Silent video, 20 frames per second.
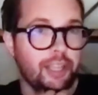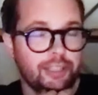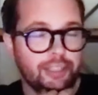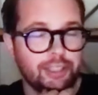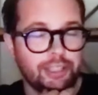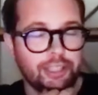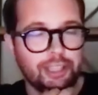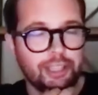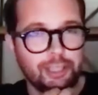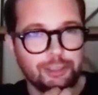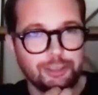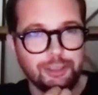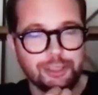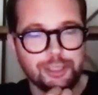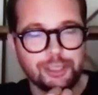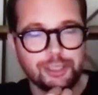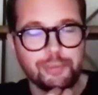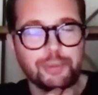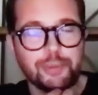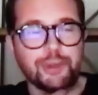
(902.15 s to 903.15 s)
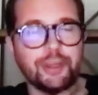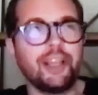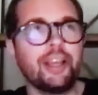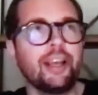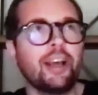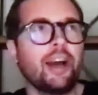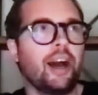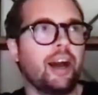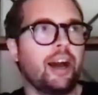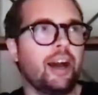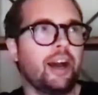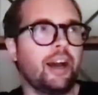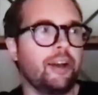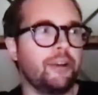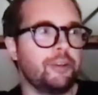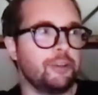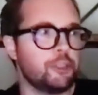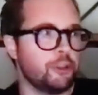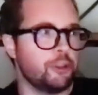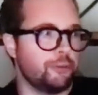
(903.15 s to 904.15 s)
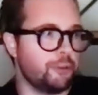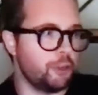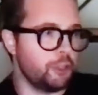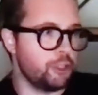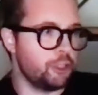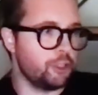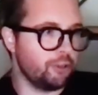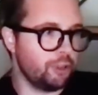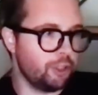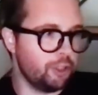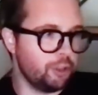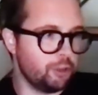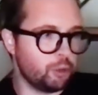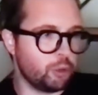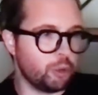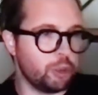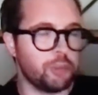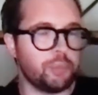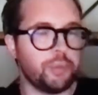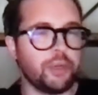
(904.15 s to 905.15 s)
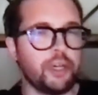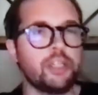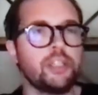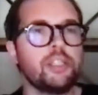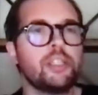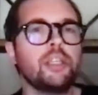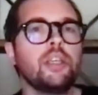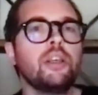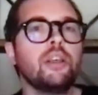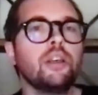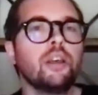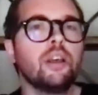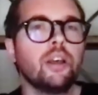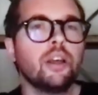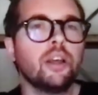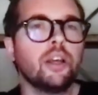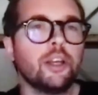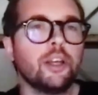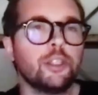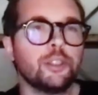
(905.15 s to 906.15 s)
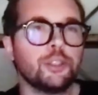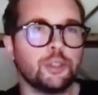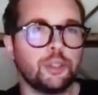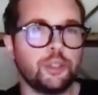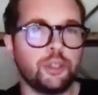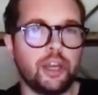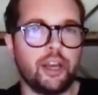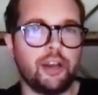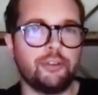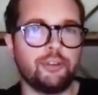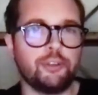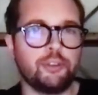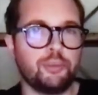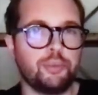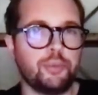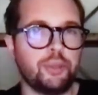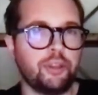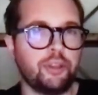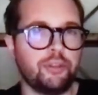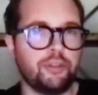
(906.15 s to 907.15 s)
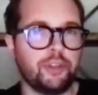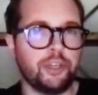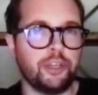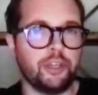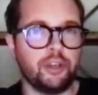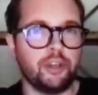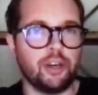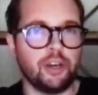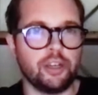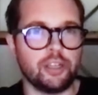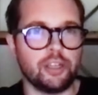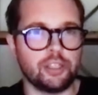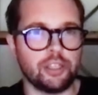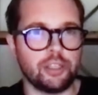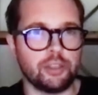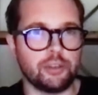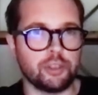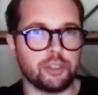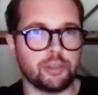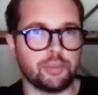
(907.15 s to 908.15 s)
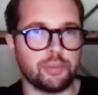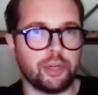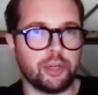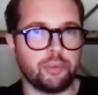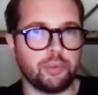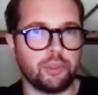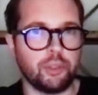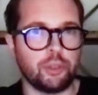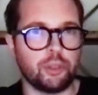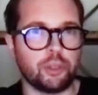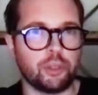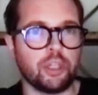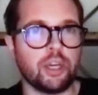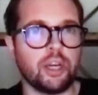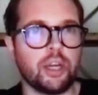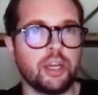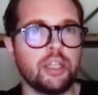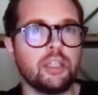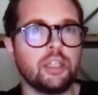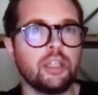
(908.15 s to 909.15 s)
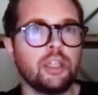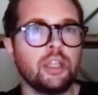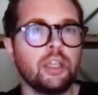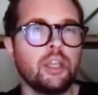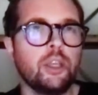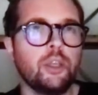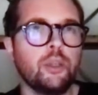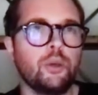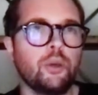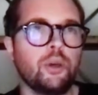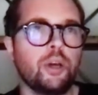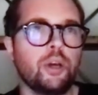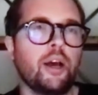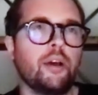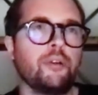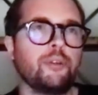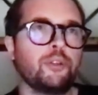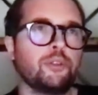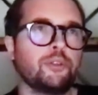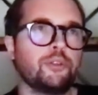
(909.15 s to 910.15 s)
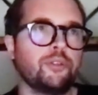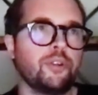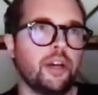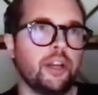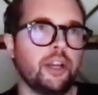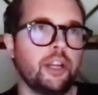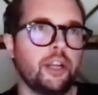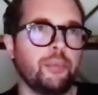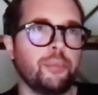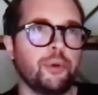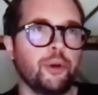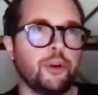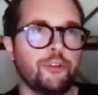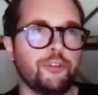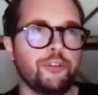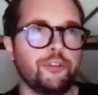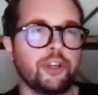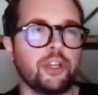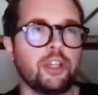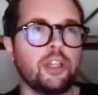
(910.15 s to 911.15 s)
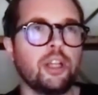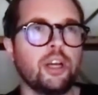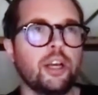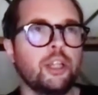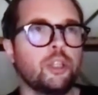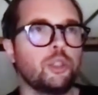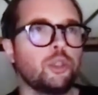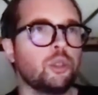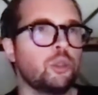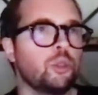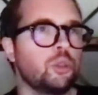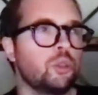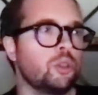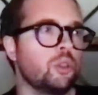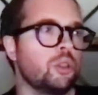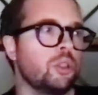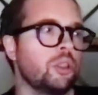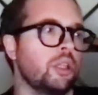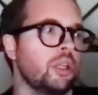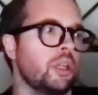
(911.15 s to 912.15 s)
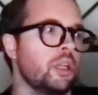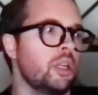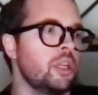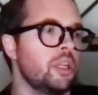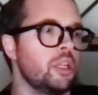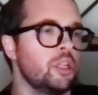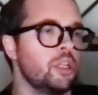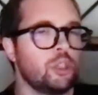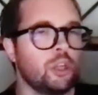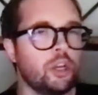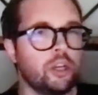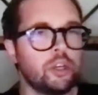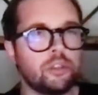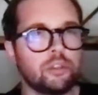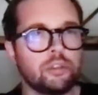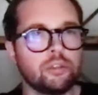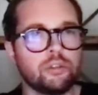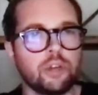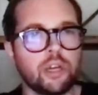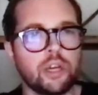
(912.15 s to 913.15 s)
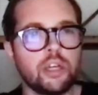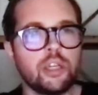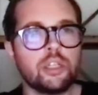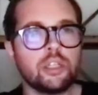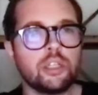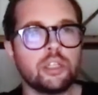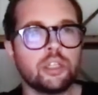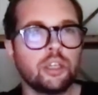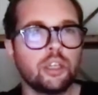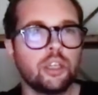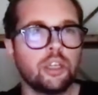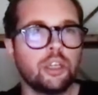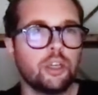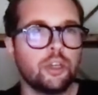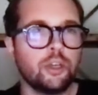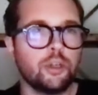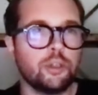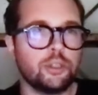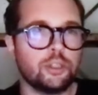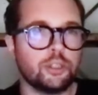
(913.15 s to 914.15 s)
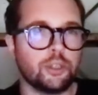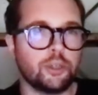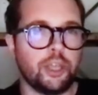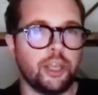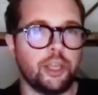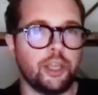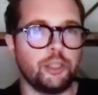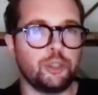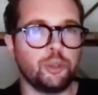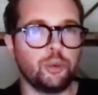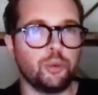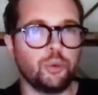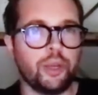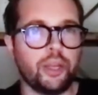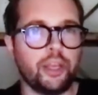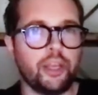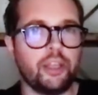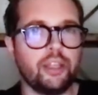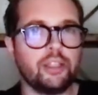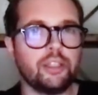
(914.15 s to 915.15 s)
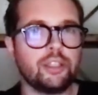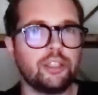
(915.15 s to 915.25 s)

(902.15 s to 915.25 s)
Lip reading: did that too at some point. So first of all, transparency. So you have to be very honest and transparent with your client. You have to find a perfect client who is not in a rush, who is okay to wait,